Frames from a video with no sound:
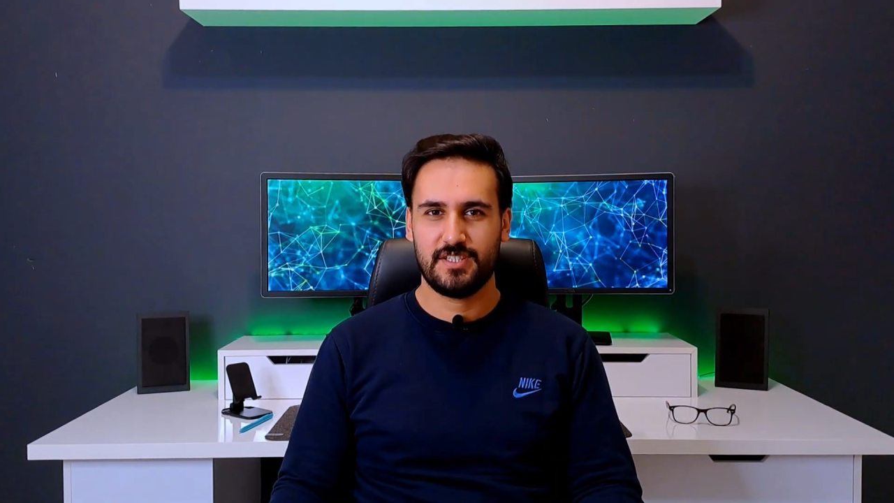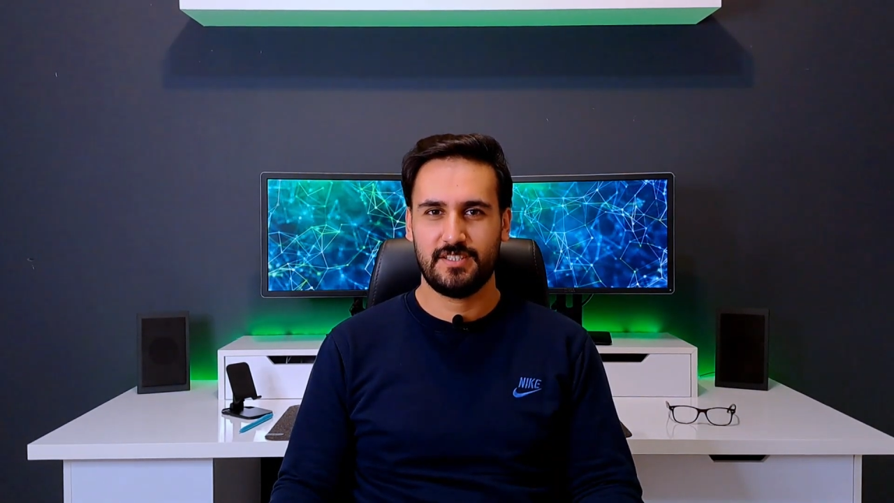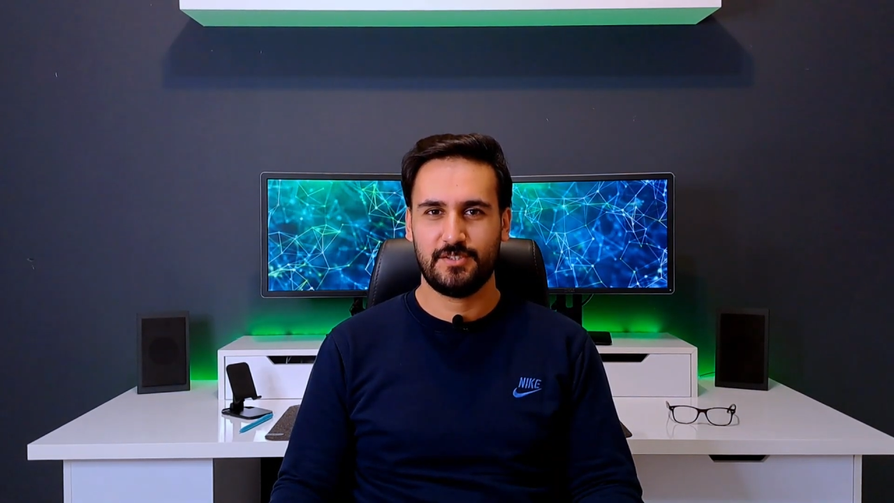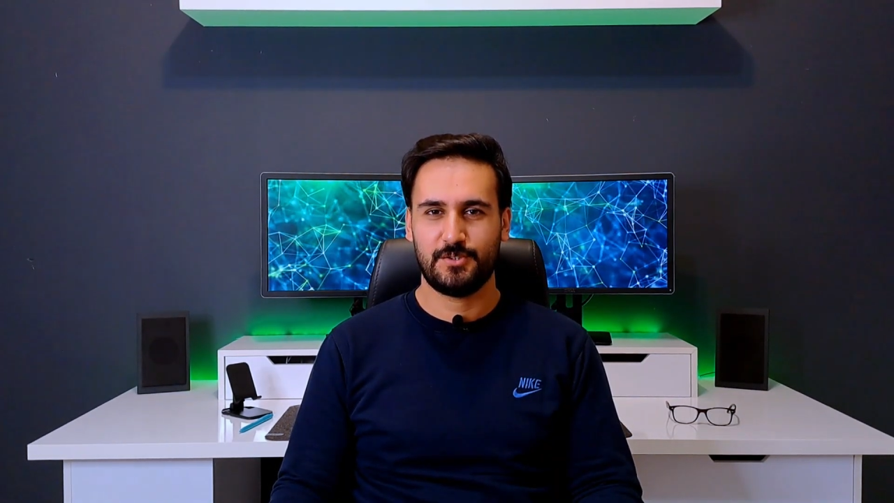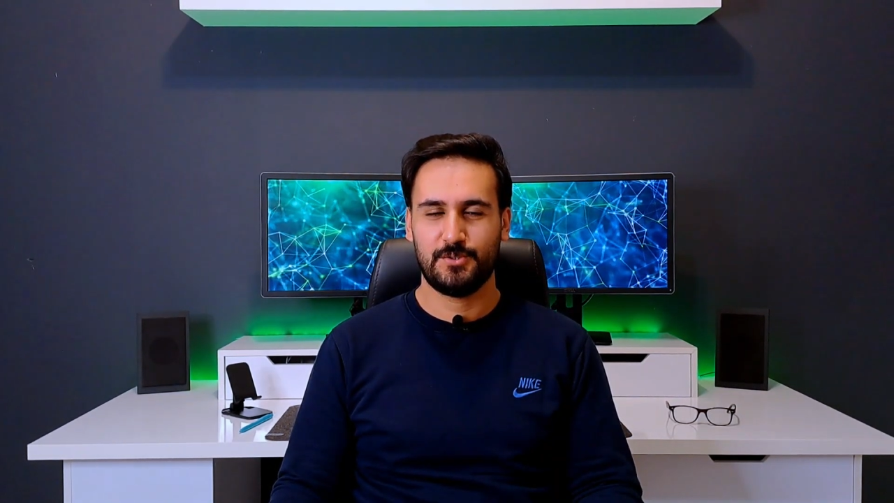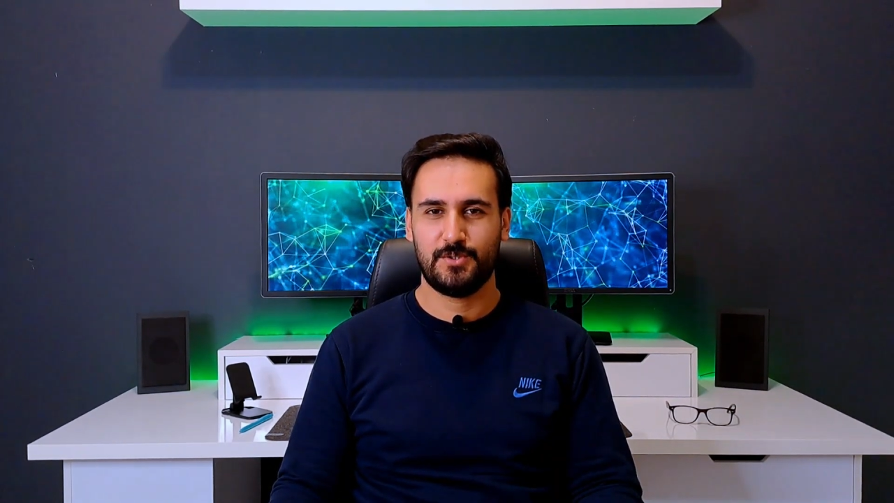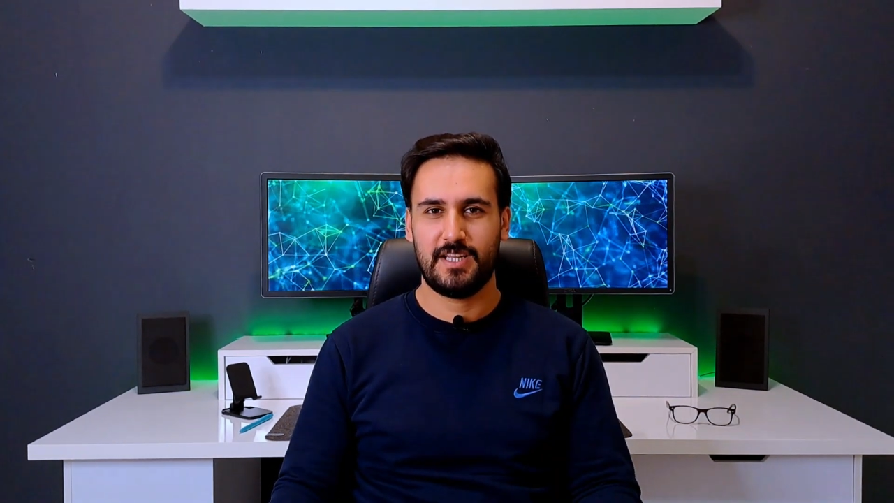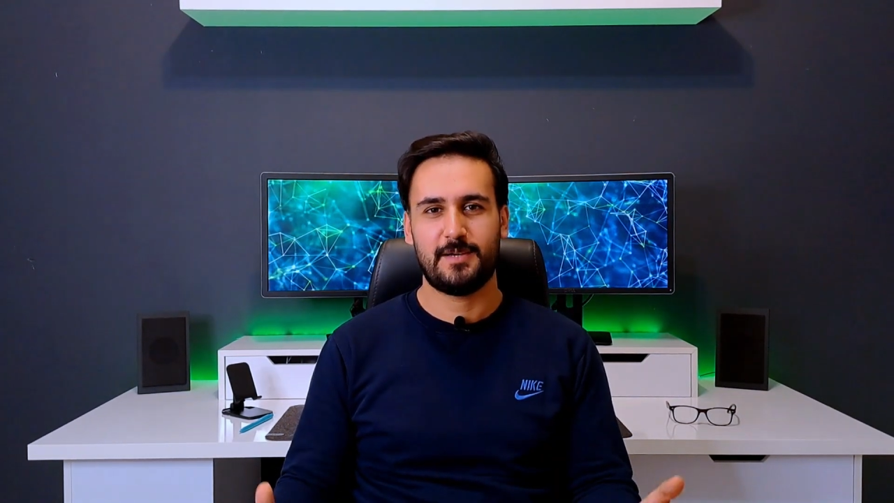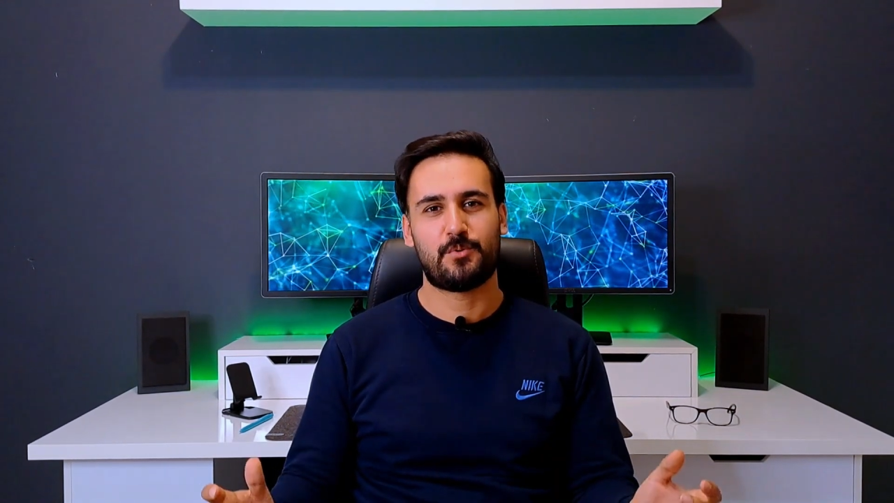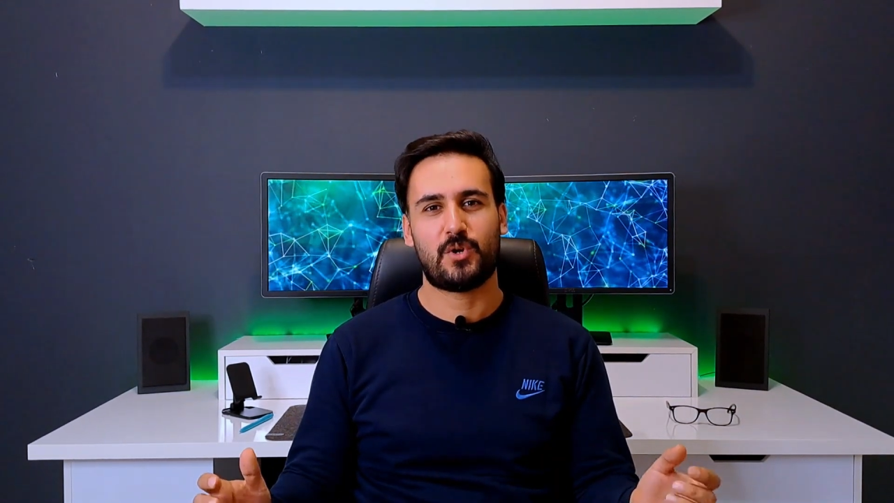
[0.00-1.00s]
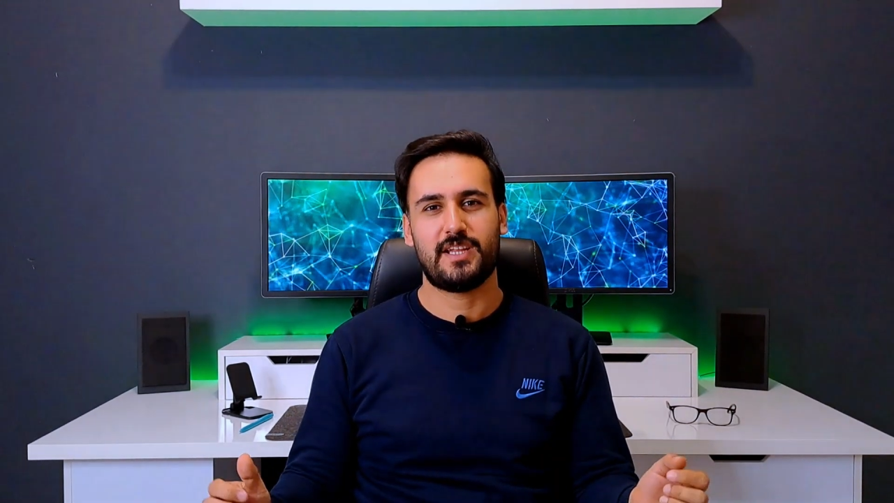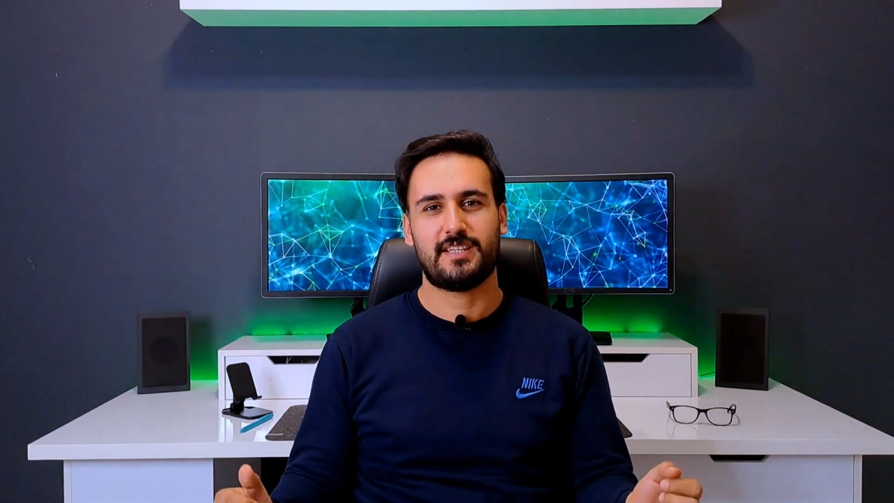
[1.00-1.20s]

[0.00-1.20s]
to elaborate